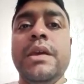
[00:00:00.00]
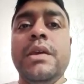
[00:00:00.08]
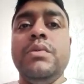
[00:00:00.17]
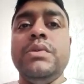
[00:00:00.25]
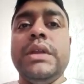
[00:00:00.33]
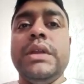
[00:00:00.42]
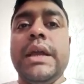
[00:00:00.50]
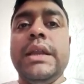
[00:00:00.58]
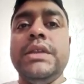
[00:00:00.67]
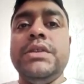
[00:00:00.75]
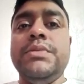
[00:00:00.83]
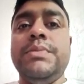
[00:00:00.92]
Use a
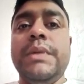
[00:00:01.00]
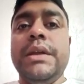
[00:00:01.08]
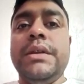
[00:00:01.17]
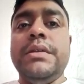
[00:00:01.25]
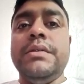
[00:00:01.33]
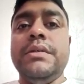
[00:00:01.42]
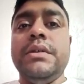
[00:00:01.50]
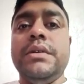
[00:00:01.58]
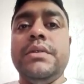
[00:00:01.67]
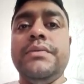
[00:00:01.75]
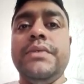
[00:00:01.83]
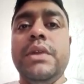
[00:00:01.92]
9-inch plate
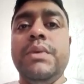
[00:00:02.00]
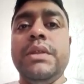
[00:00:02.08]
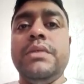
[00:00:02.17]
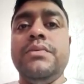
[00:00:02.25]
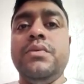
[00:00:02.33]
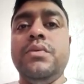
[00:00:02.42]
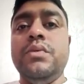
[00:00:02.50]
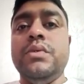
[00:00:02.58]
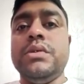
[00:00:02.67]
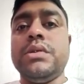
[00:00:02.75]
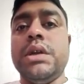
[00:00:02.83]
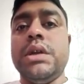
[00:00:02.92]
filled with
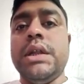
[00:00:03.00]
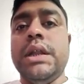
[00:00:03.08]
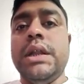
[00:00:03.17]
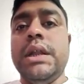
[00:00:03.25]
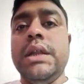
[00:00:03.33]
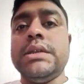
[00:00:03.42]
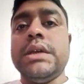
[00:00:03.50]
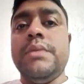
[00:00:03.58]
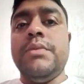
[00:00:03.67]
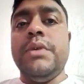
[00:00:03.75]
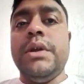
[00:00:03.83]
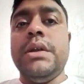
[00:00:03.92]
foods containing less
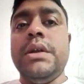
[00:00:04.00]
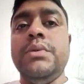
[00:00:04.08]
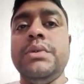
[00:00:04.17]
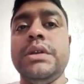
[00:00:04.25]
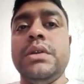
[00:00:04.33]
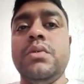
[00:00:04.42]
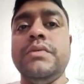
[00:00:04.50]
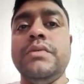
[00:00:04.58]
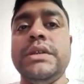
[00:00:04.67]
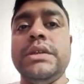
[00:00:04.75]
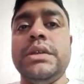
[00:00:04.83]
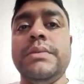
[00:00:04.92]
carbohydrate, which
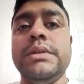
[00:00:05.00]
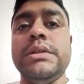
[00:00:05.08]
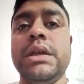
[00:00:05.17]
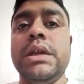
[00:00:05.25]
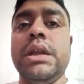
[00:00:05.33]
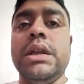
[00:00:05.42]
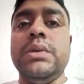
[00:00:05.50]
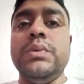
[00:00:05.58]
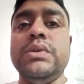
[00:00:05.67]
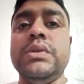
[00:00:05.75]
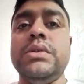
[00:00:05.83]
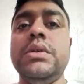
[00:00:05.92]
include vegetables like
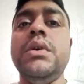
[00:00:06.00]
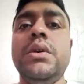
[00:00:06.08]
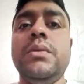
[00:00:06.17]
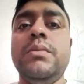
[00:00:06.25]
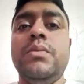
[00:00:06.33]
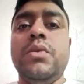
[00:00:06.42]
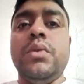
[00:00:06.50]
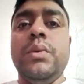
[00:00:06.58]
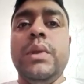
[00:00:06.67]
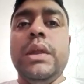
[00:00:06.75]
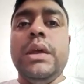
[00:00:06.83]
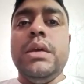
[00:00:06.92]
lettuce,
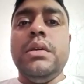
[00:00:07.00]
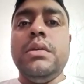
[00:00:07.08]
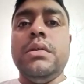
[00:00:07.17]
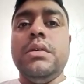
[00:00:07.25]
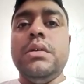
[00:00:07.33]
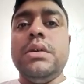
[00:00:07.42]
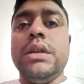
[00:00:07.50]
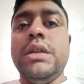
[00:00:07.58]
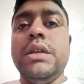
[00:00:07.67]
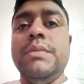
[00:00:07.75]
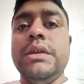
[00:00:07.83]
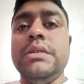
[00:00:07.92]
broccoli,
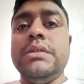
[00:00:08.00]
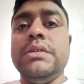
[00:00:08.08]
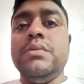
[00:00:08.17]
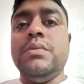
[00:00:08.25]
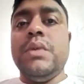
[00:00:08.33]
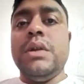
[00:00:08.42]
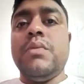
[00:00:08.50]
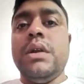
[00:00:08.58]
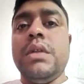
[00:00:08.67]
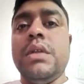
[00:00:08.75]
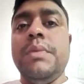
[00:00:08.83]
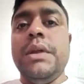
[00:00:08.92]
green beans, one
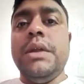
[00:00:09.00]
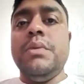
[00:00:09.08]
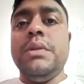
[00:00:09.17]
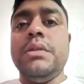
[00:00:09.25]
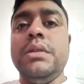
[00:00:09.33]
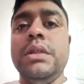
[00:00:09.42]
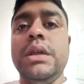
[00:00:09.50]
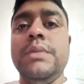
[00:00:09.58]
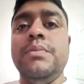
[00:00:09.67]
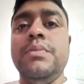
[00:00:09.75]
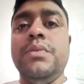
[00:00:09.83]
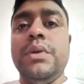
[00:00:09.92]
quarter plate with
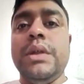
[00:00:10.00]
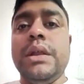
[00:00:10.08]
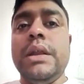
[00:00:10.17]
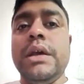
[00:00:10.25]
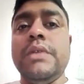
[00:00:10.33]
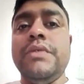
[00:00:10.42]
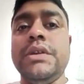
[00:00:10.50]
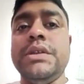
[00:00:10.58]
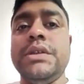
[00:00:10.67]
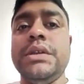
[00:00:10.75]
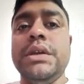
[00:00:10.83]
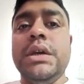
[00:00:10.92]
lean protein like
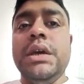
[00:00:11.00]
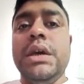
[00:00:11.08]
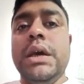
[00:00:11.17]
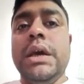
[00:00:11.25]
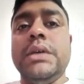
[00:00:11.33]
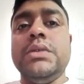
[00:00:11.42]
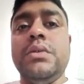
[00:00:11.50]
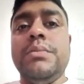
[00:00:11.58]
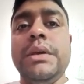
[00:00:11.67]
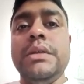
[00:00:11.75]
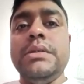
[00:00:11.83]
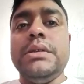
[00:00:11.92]
fish, eggs, or
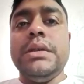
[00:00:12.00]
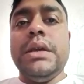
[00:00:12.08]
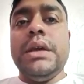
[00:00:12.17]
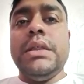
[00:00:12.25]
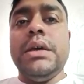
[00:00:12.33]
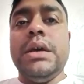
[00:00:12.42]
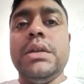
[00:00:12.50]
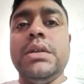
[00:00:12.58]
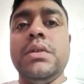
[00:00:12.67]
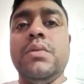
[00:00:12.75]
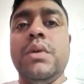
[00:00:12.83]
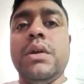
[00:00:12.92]
beans, and the
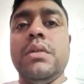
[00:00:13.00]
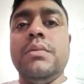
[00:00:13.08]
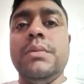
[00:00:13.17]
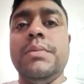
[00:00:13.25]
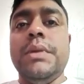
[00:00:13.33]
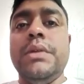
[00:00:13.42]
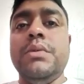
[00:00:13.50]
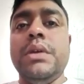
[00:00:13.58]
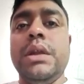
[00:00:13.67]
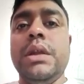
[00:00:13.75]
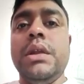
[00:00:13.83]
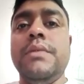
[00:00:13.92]
other quarter of the plate
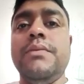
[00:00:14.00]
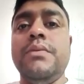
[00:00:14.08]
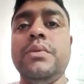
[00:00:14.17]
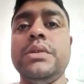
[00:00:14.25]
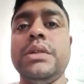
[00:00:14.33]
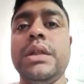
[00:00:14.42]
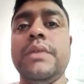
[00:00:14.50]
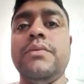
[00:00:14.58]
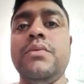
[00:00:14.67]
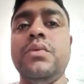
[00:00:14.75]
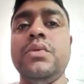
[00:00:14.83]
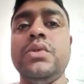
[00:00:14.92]
with healthy foods like
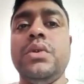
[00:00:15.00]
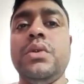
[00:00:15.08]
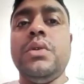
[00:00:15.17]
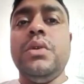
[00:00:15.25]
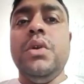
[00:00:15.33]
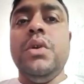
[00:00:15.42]
fruits or